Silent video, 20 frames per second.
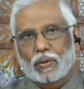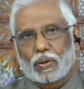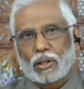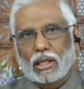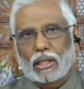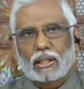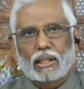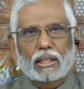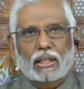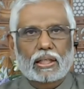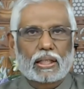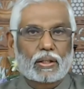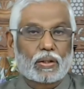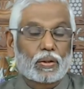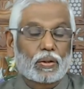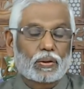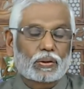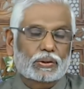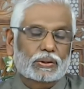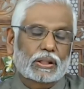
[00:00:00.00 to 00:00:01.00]
And then it
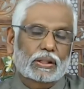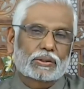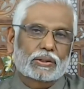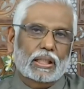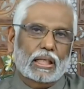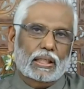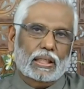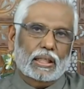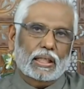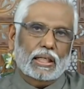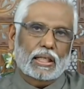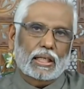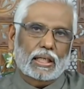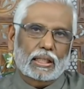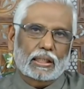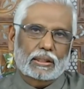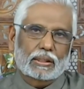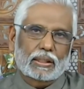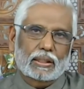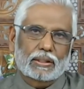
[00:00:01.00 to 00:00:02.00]
looks exactly
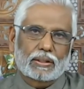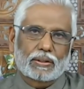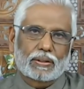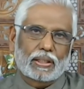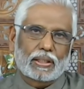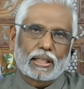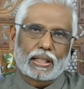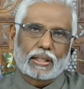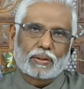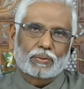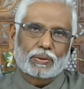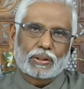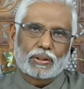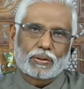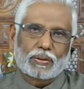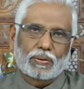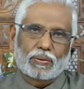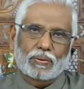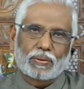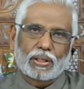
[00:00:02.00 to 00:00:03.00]
like the third eye with the
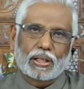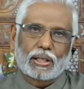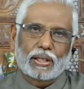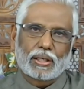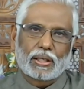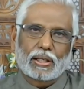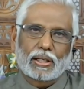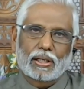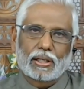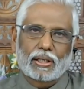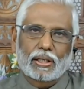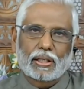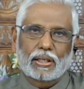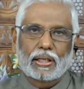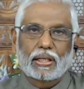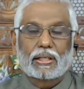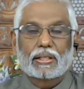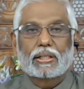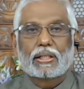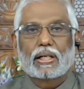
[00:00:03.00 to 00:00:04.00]
cornea and the
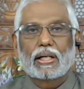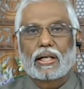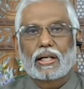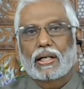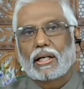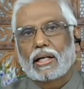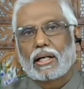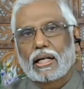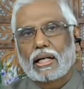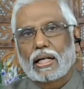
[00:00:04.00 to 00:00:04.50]
retina